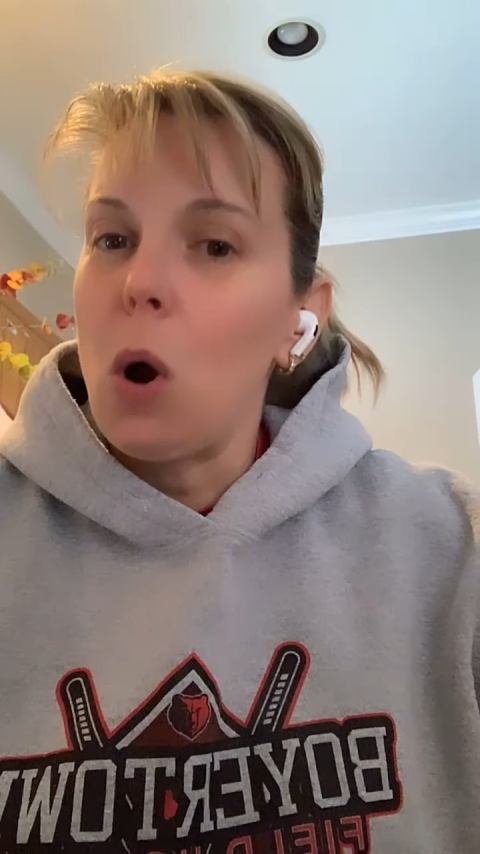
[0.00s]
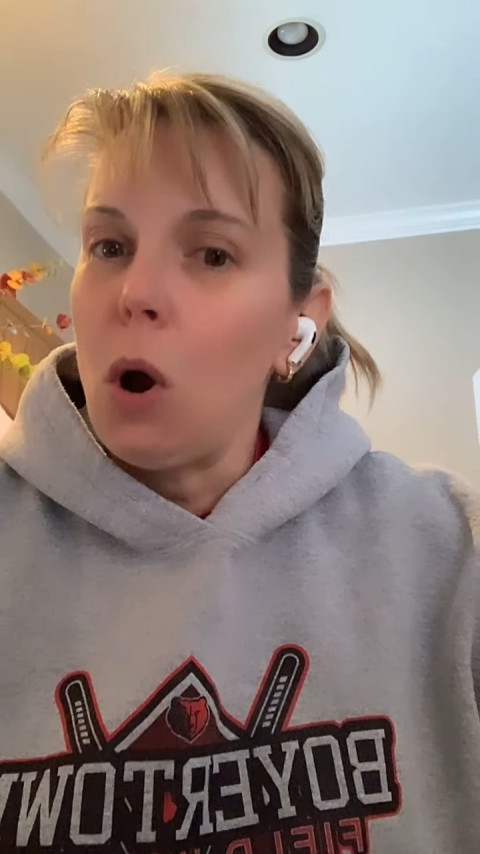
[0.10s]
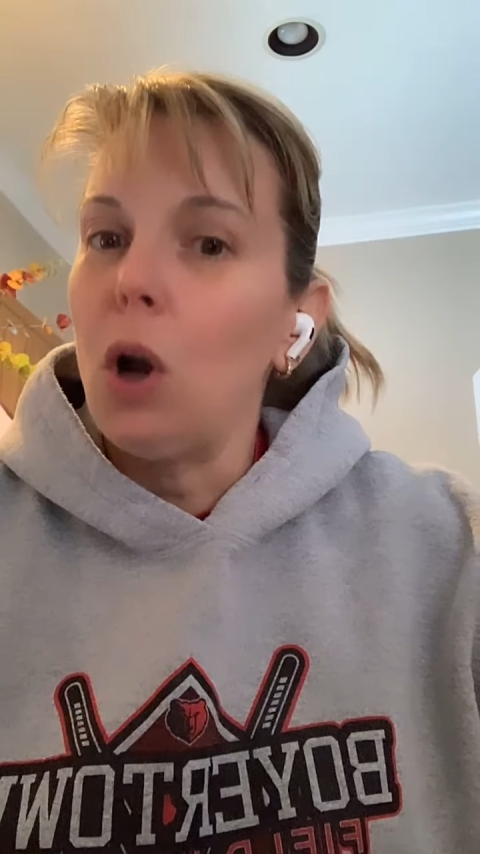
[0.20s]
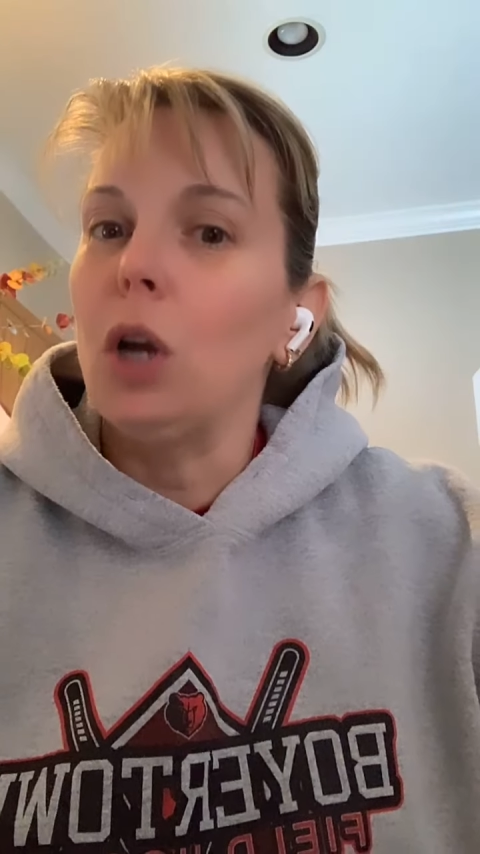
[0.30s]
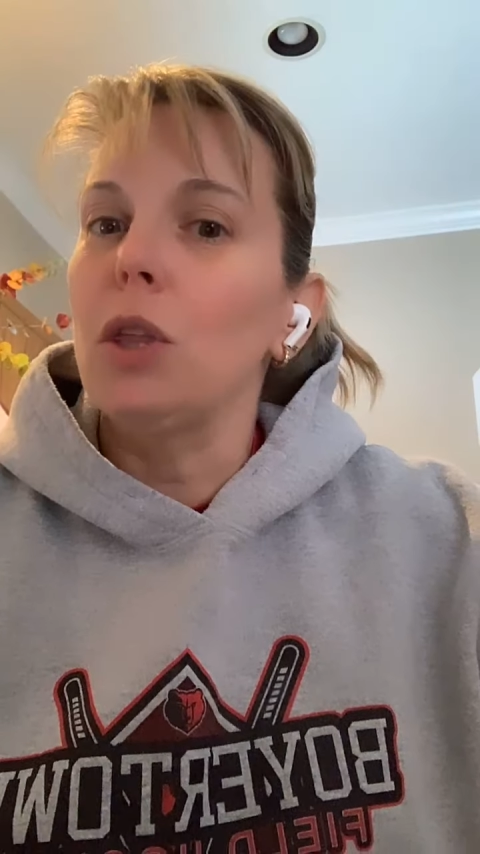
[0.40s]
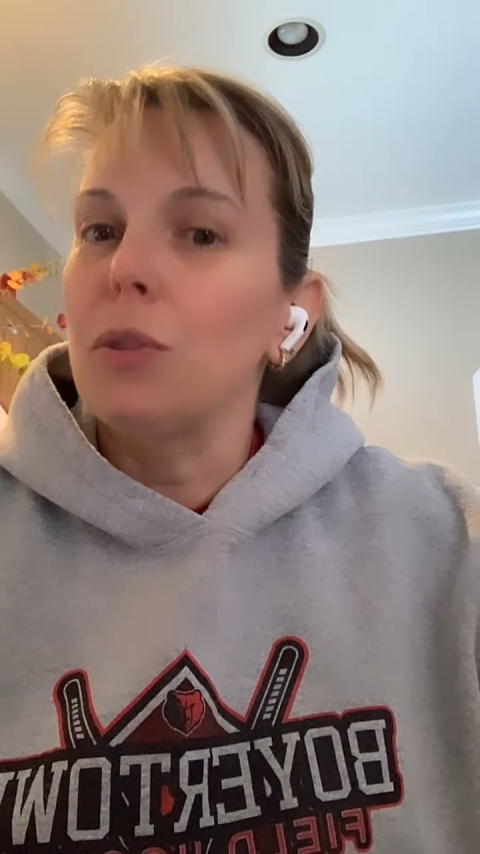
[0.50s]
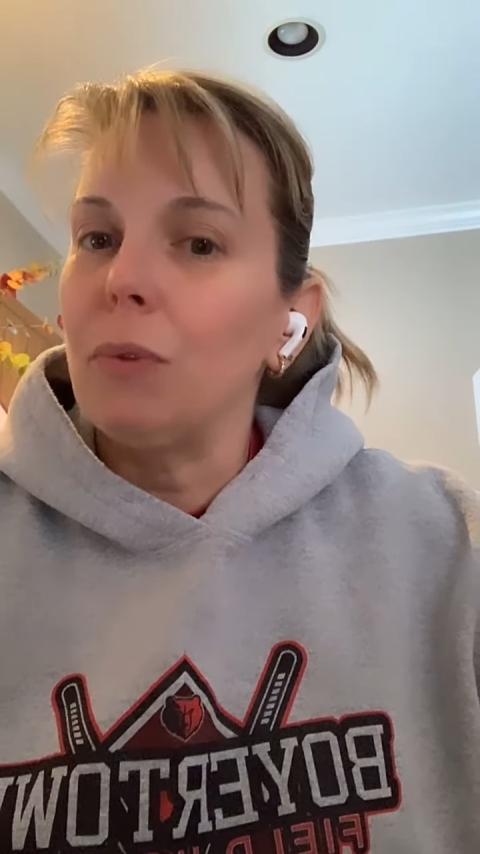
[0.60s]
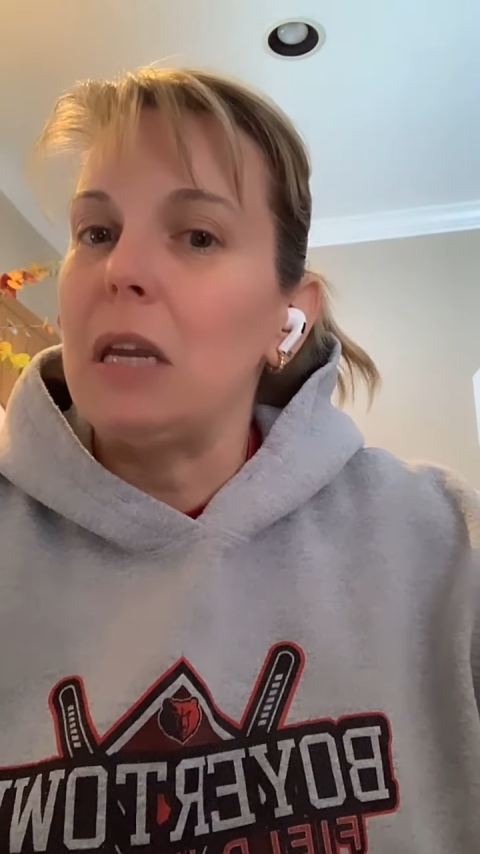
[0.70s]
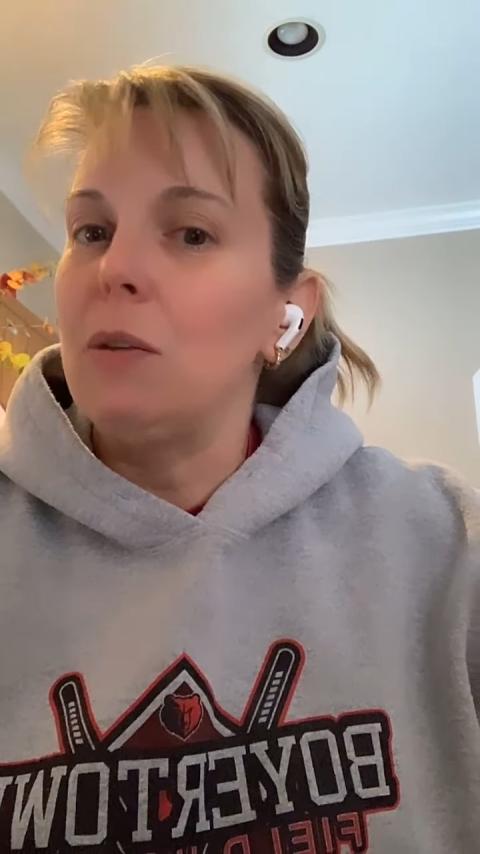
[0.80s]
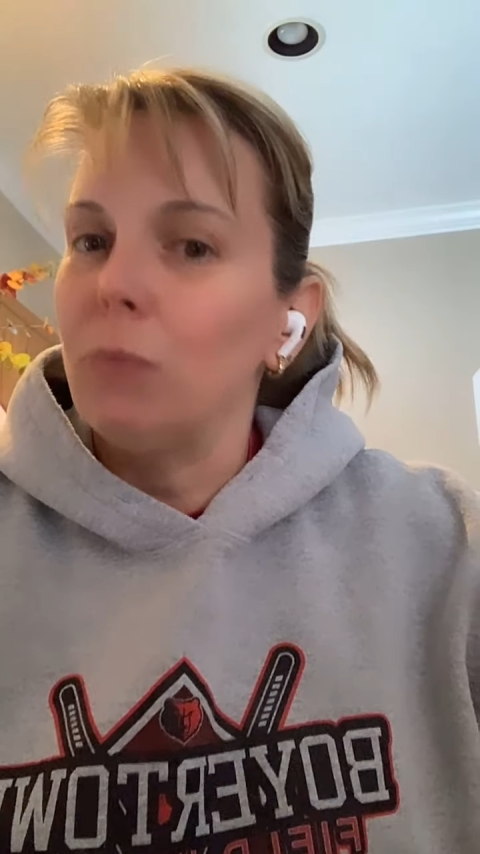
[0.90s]
our
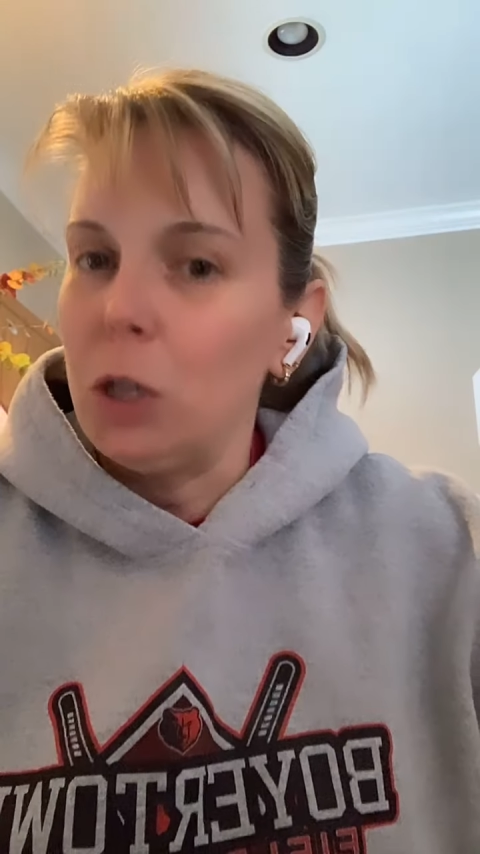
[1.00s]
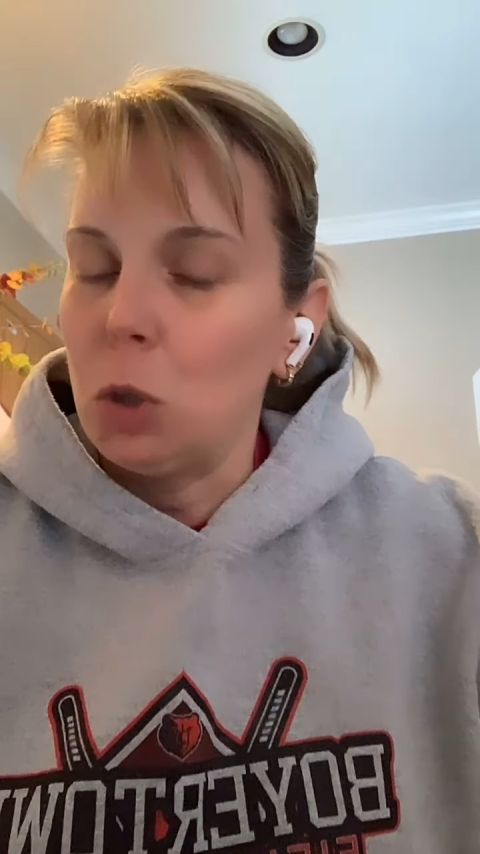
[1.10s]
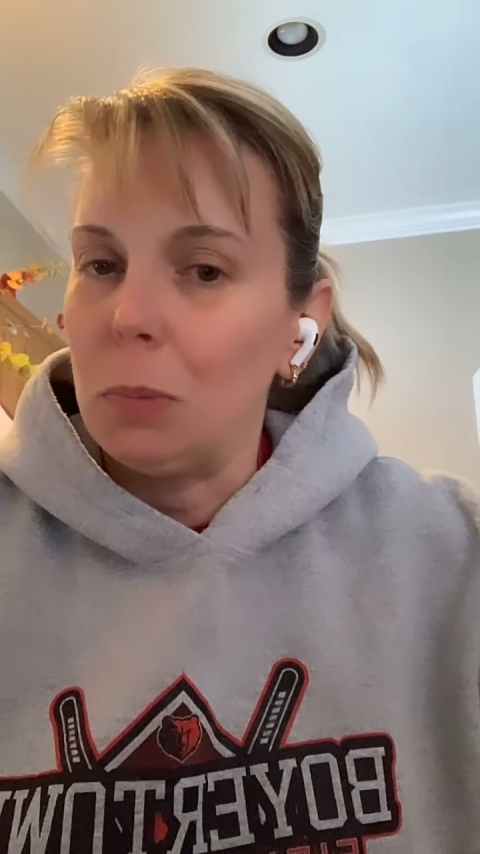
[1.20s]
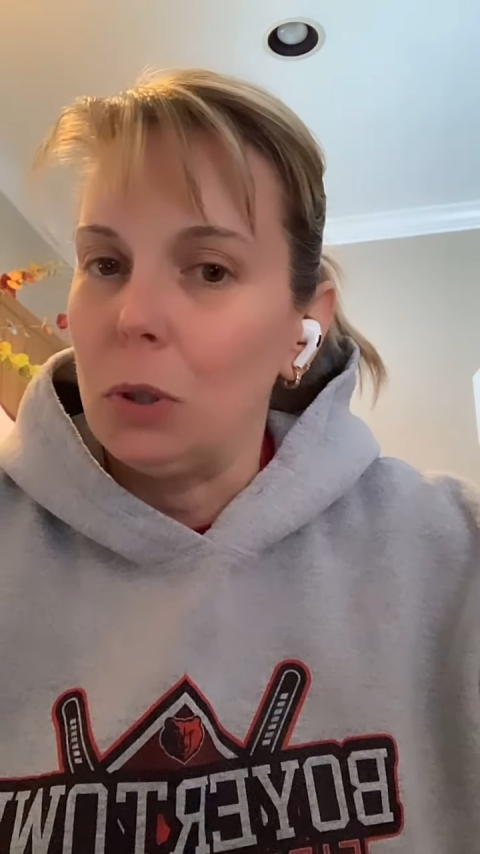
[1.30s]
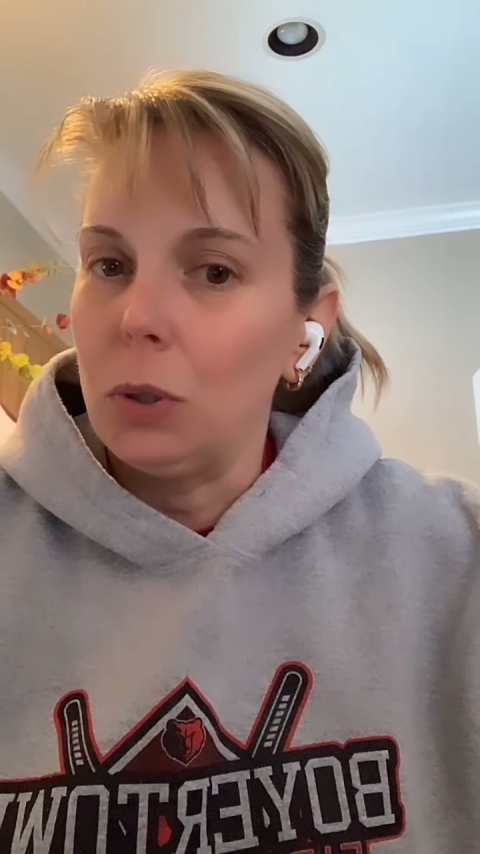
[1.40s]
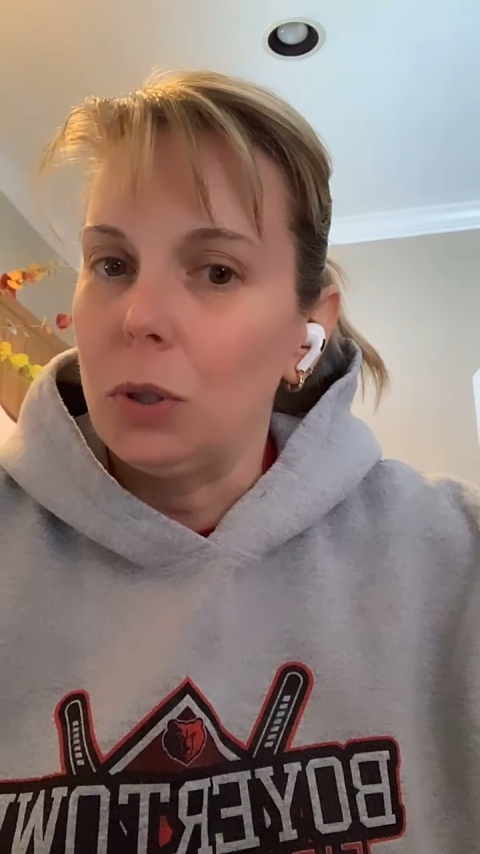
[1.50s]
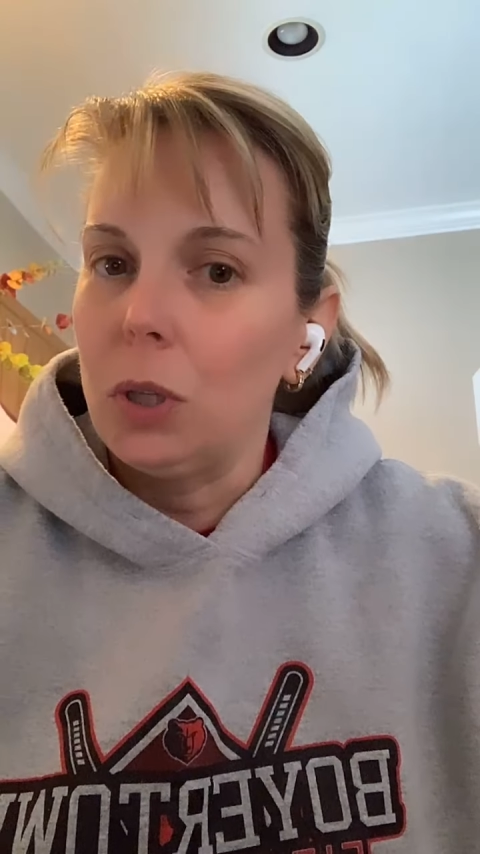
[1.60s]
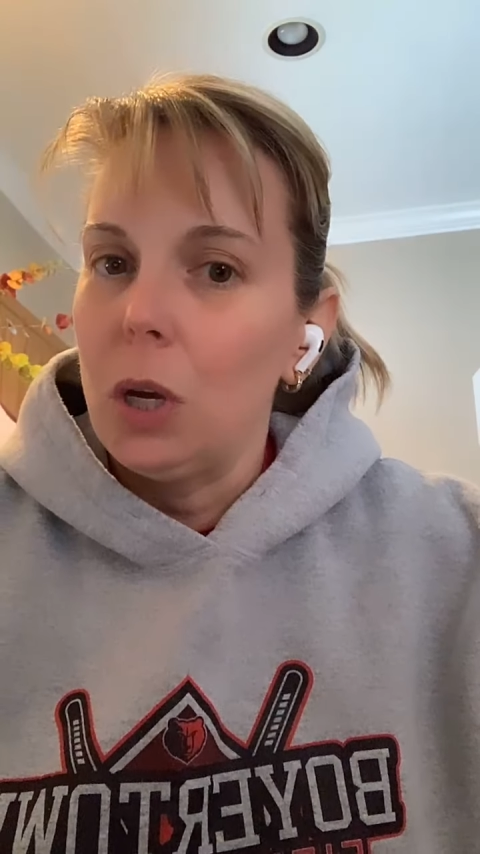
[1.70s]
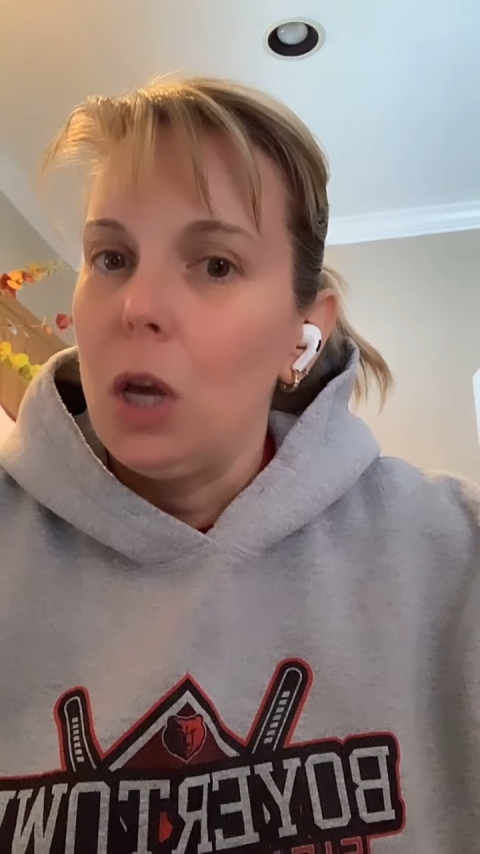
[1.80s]
3 enrichables